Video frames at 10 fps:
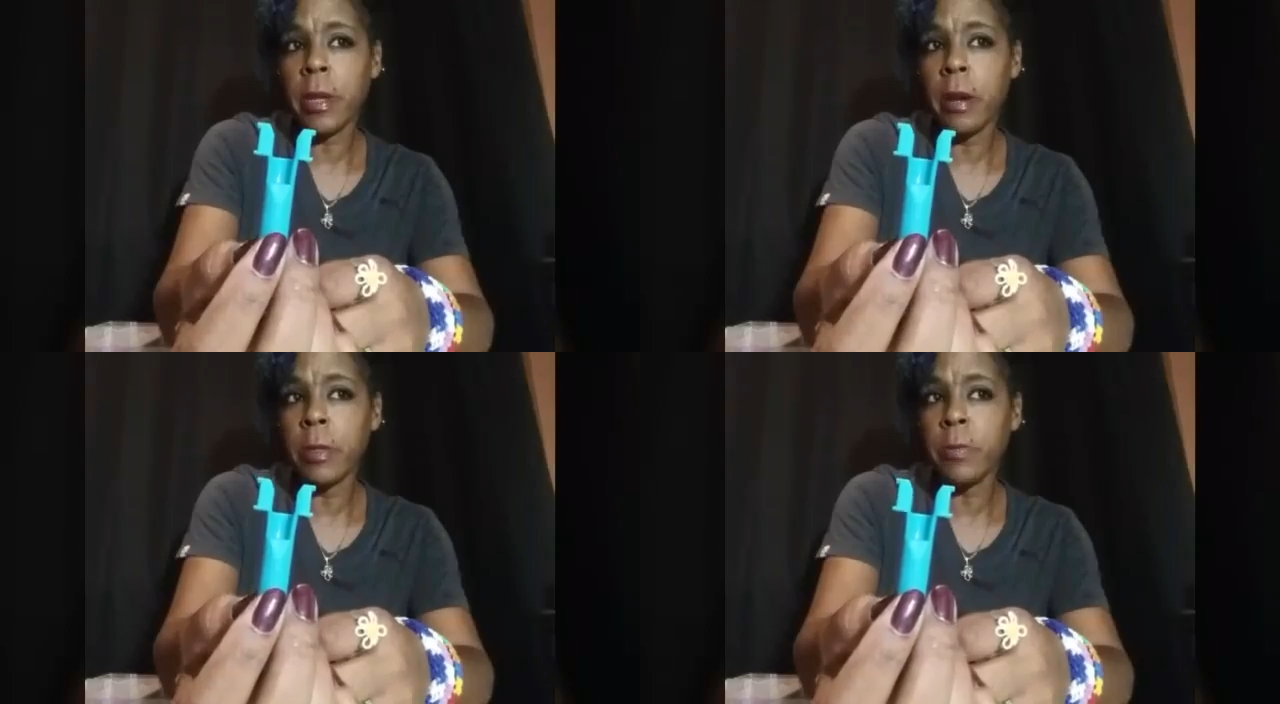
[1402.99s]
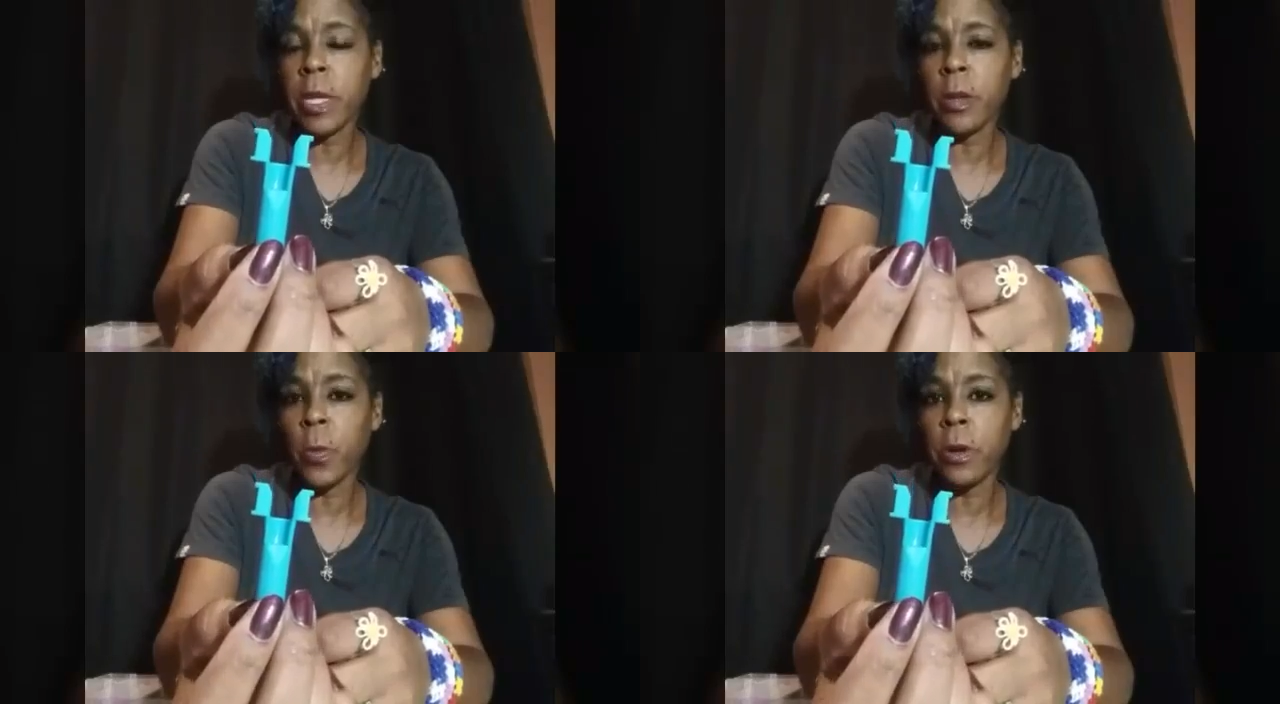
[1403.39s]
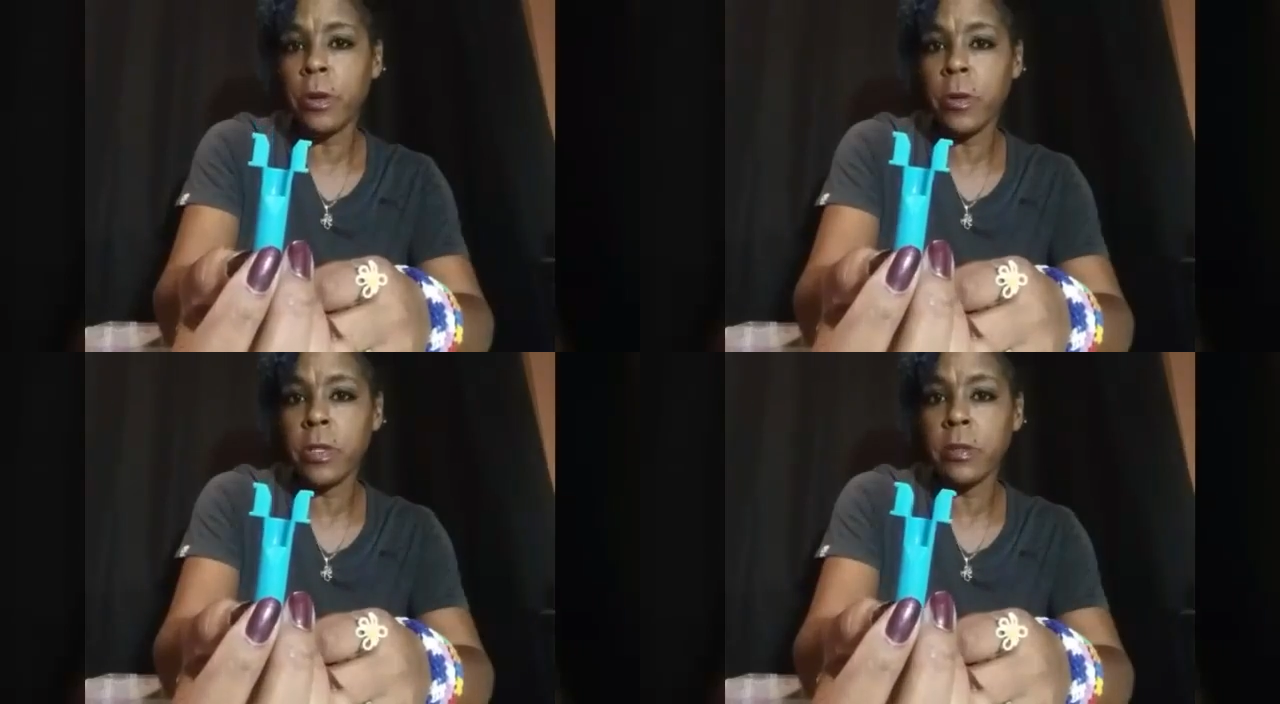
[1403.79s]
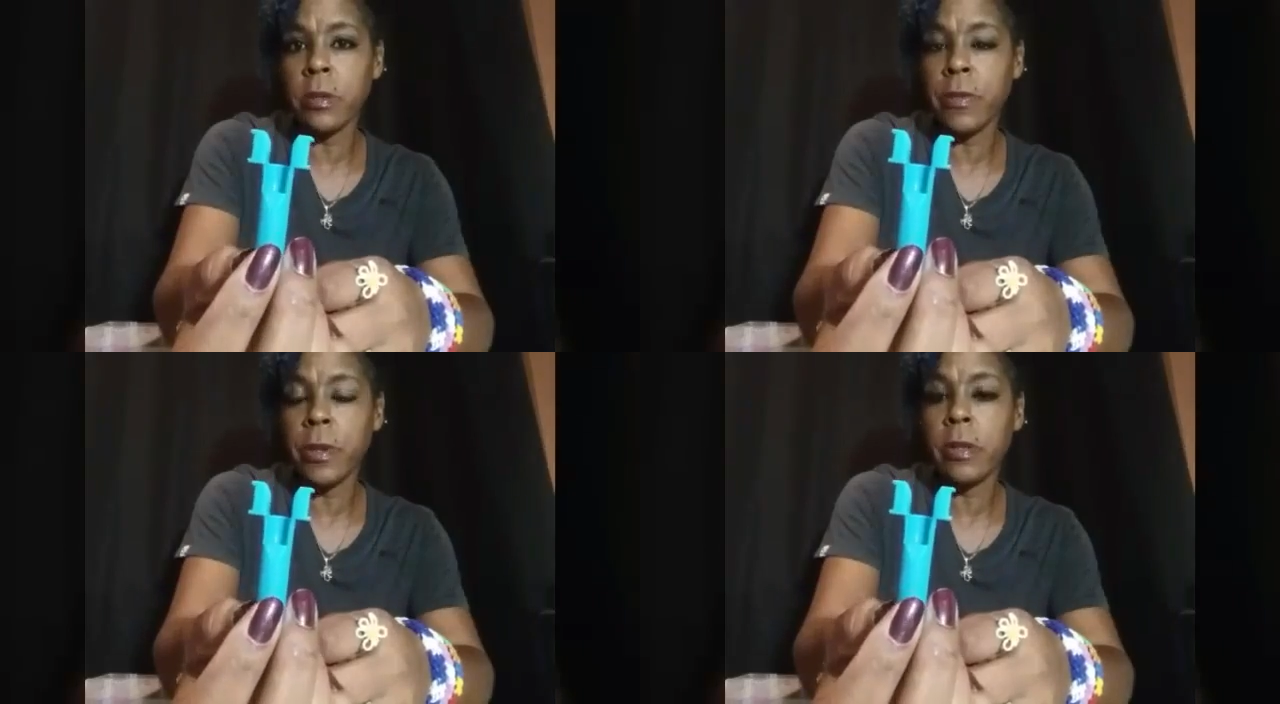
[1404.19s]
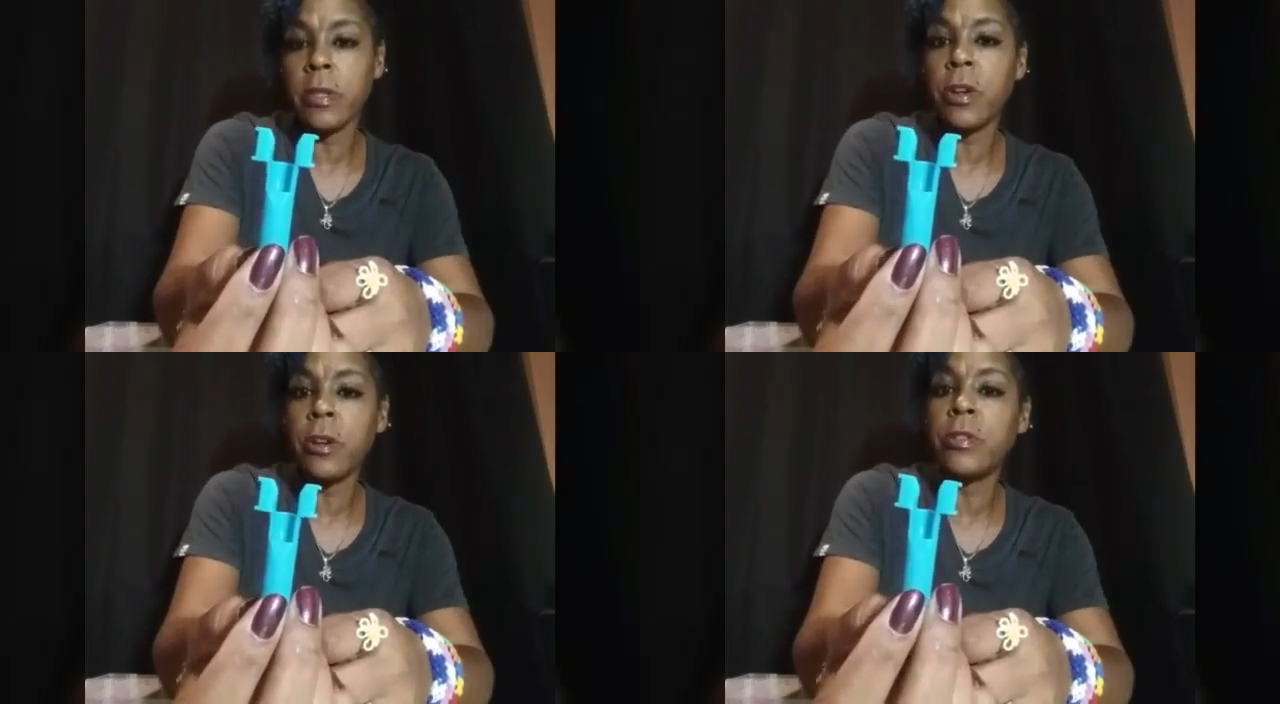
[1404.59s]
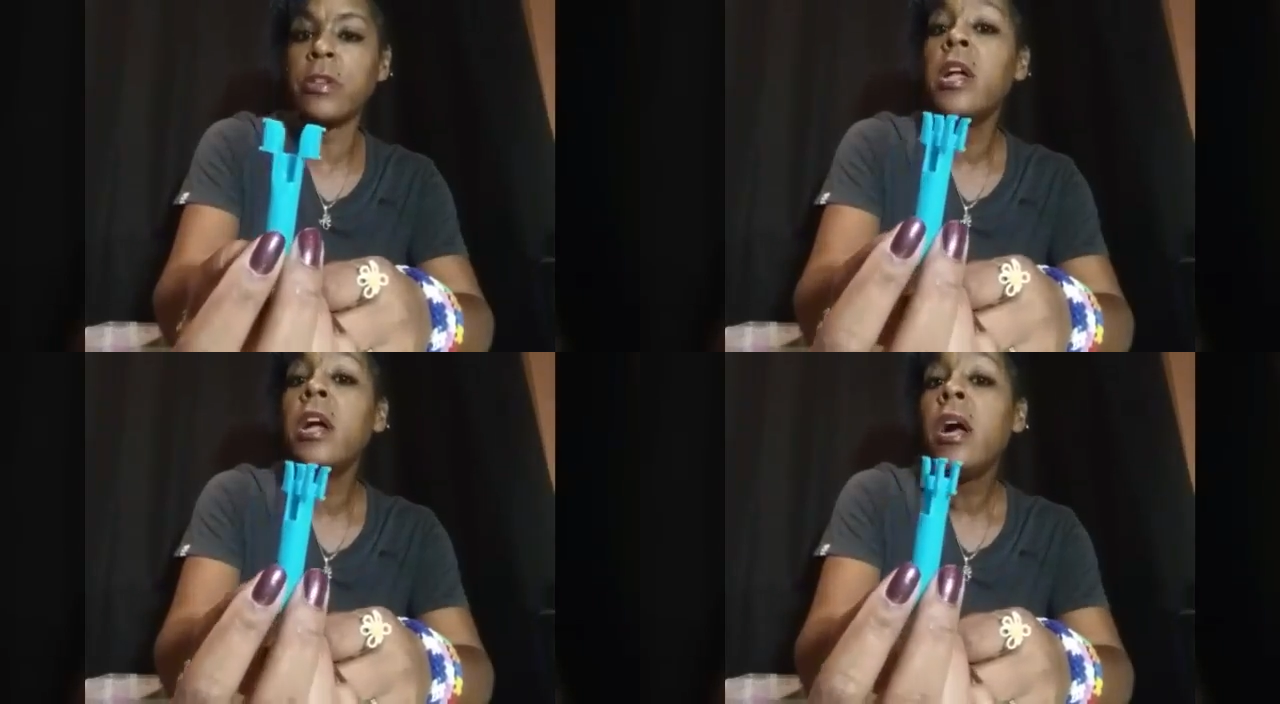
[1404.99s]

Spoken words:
my camera's making weird noises over there on the charger.